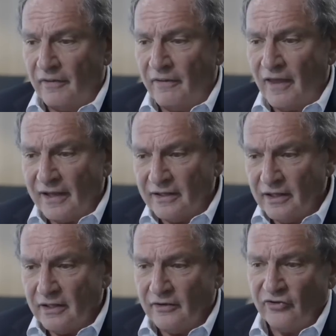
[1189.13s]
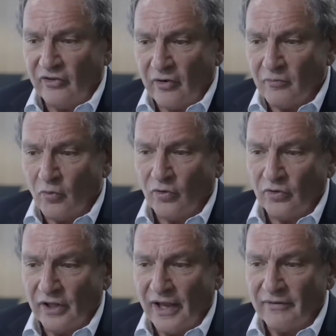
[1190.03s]
the idea is that they
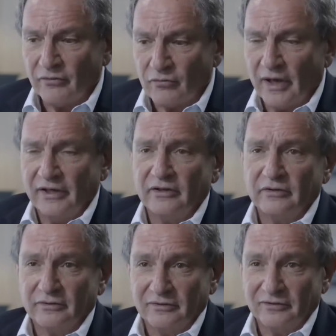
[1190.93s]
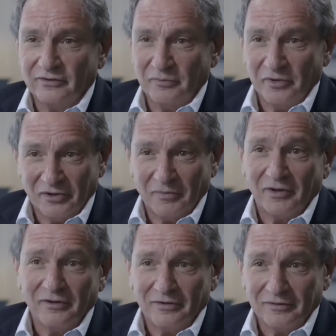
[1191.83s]
morally have the right to be
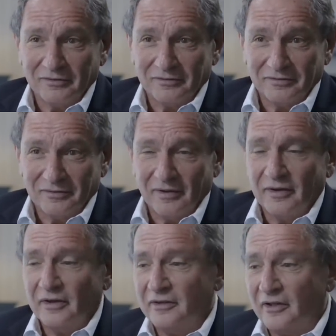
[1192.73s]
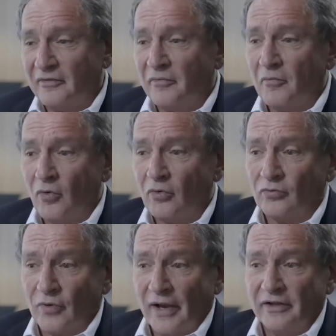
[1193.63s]
independent, that they have a moral
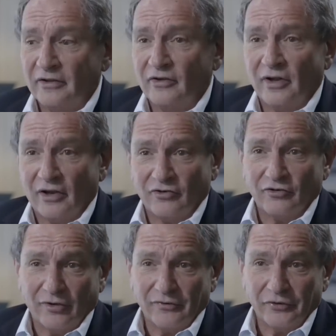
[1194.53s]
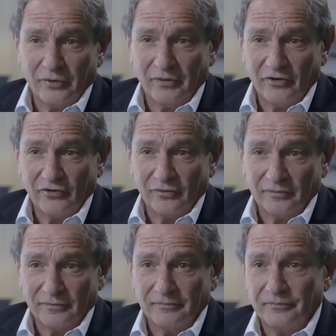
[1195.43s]
right to national self-determination.
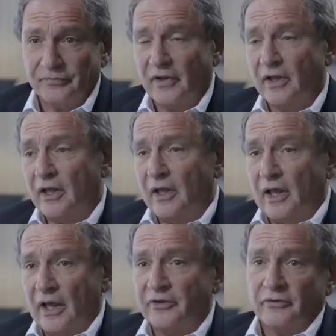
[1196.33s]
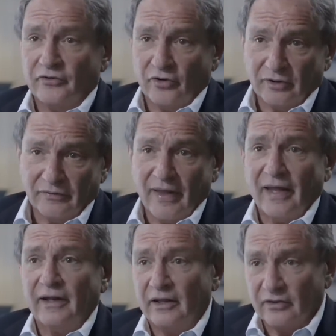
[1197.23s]
And the result of
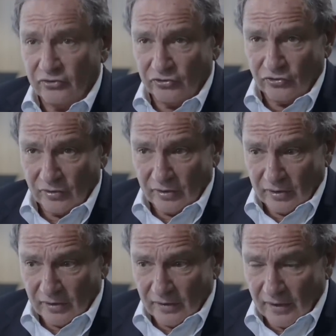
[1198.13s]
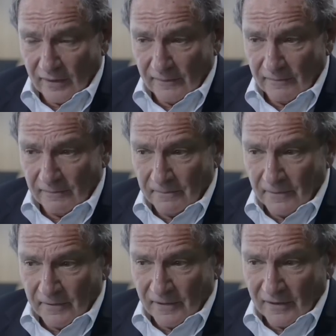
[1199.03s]
that is
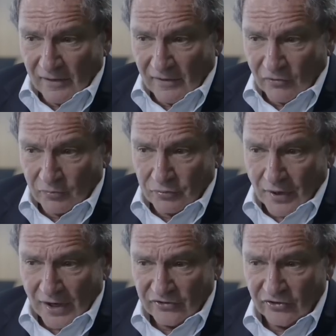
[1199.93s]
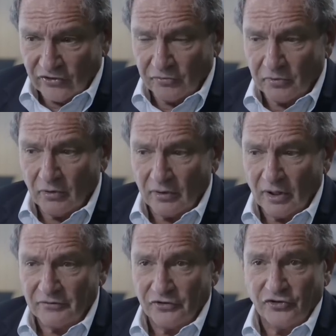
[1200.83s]
that this process has been going
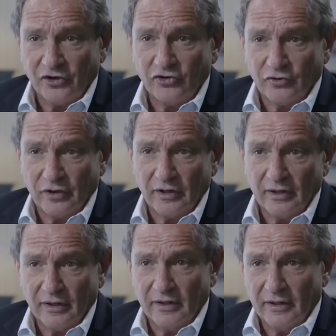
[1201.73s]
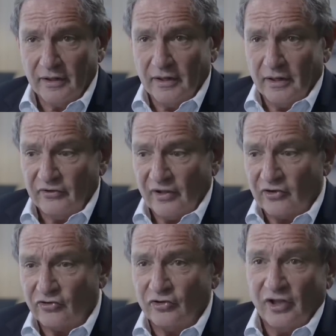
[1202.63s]
on for a century is
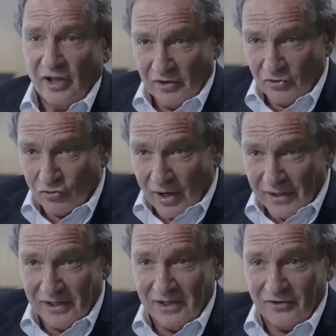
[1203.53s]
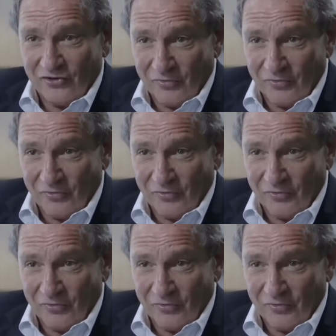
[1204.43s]
actually grinding it